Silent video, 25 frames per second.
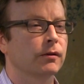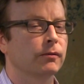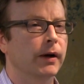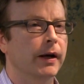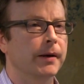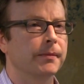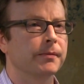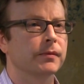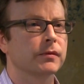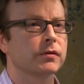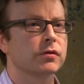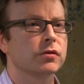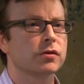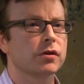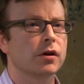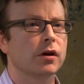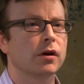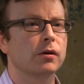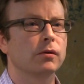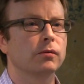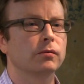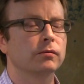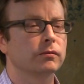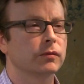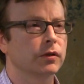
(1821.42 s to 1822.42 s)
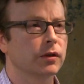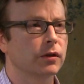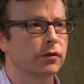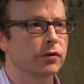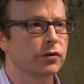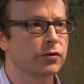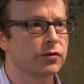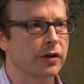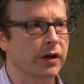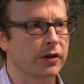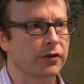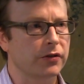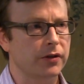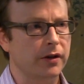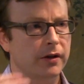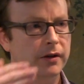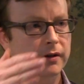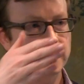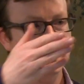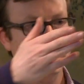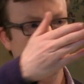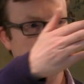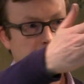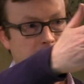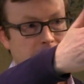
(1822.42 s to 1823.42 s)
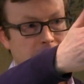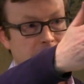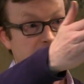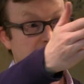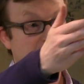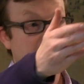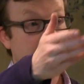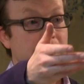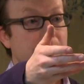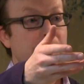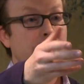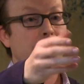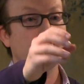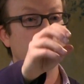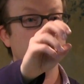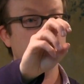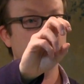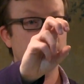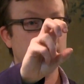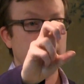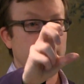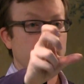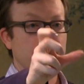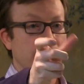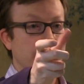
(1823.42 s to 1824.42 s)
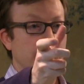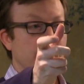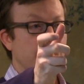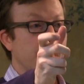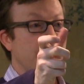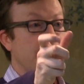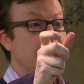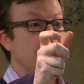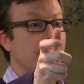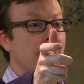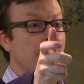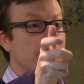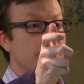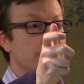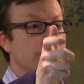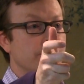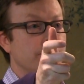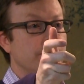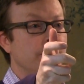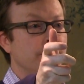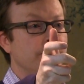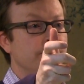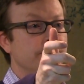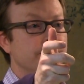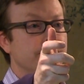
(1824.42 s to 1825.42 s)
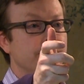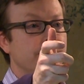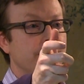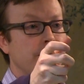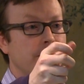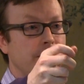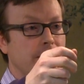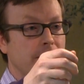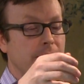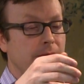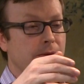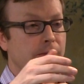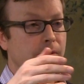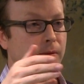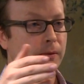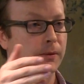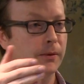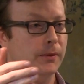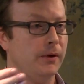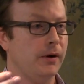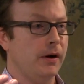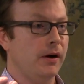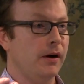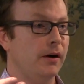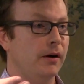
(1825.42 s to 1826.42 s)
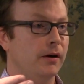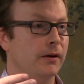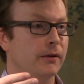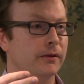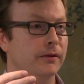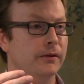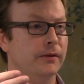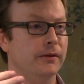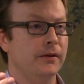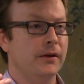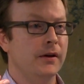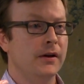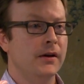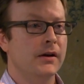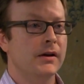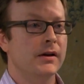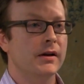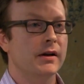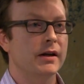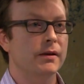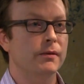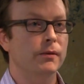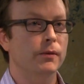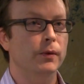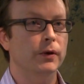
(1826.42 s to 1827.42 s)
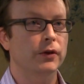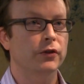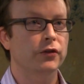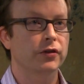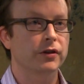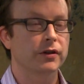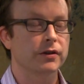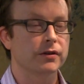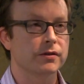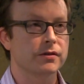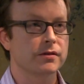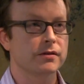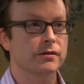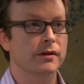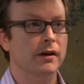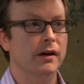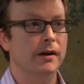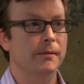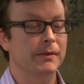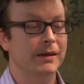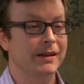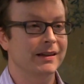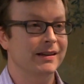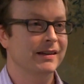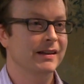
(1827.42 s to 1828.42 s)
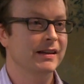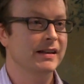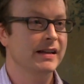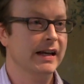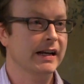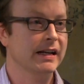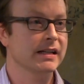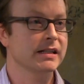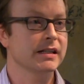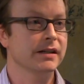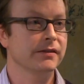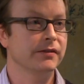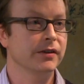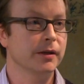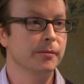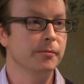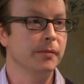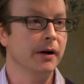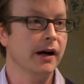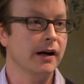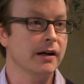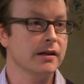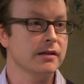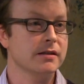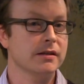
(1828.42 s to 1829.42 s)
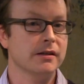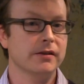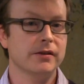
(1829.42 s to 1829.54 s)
Right. So, you touched on the second part, which is around the biological thing, which is the negativity bias.